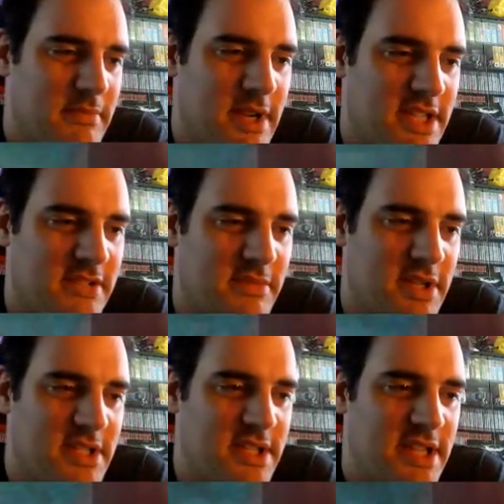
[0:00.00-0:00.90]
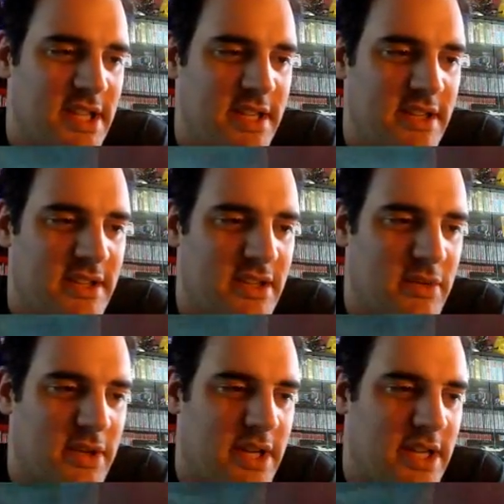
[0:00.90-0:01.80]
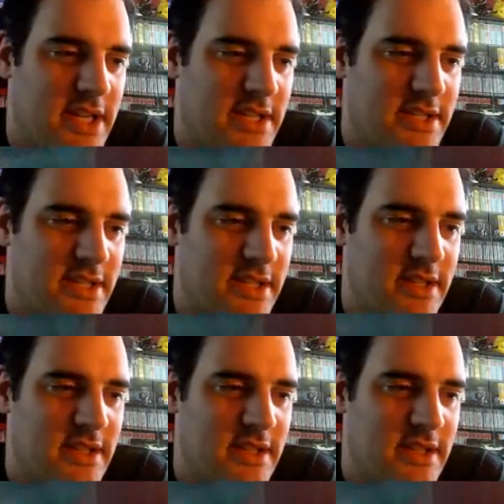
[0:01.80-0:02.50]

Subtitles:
maximise the lower gears and